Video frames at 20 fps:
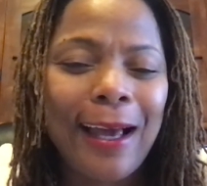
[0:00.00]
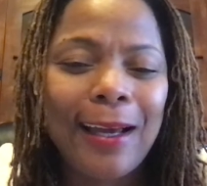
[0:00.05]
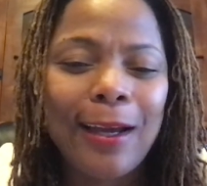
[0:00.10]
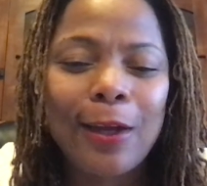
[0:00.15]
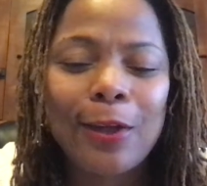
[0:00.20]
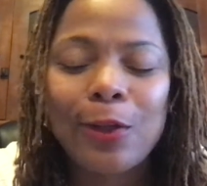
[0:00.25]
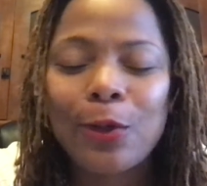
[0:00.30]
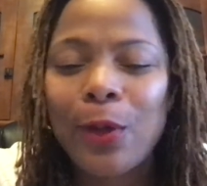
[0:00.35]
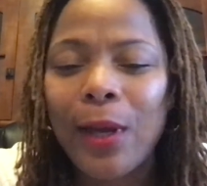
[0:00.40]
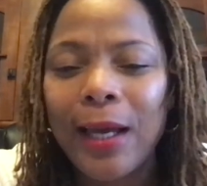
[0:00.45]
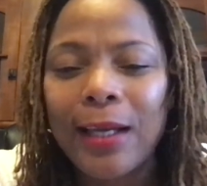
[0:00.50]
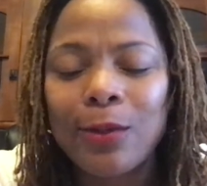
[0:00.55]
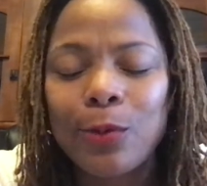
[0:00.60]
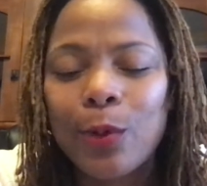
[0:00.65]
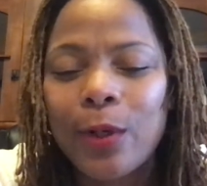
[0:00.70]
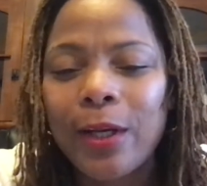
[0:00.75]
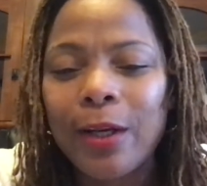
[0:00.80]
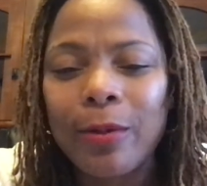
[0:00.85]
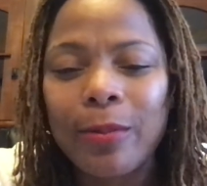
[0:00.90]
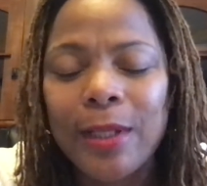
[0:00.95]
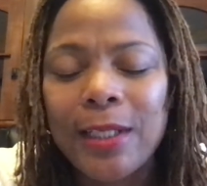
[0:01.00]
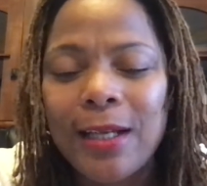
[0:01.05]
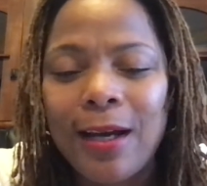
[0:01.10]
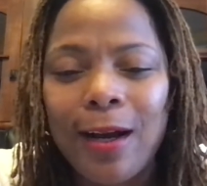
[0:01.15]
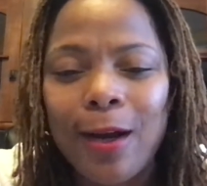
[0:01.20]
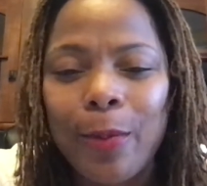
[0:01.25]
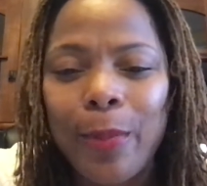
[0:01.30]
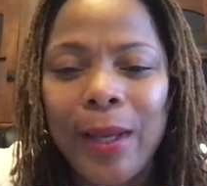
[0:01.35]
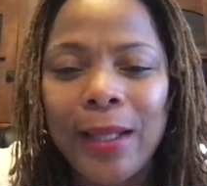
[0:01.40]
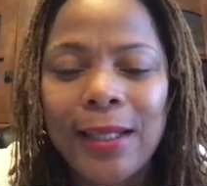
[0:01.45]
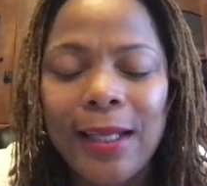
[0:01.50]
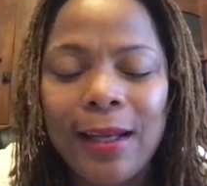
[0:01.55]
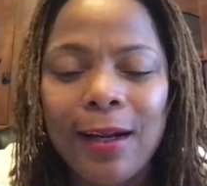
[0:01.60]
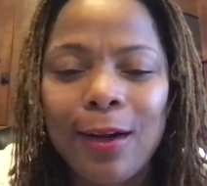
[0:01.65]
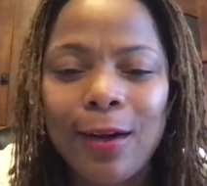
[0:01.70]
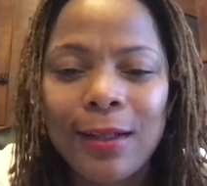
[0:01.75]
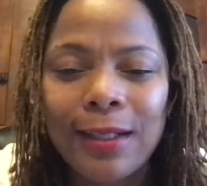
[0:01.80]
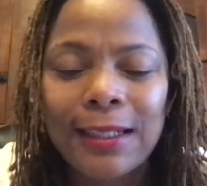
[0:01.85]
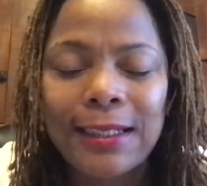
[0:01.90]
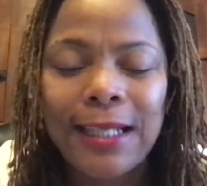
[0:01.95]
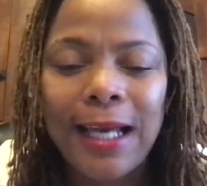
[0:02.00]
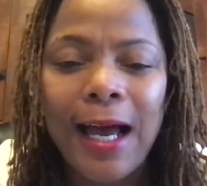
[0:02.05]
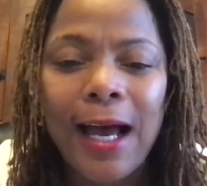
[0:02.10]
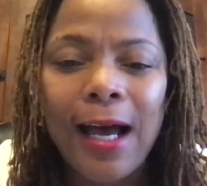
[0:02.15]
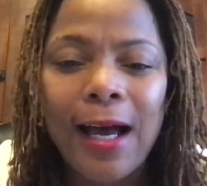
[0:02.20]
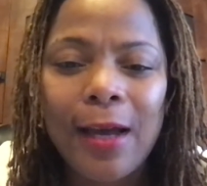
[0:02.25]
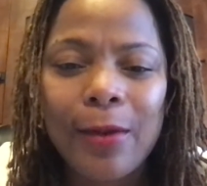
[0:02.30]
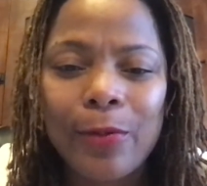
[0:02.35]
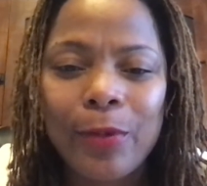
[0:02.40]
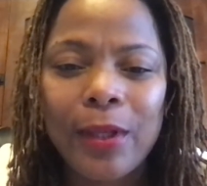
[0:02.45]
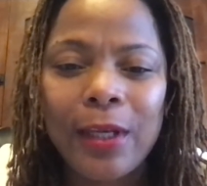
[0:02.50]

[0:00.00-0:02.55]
you guys will hear me talk about that all the time.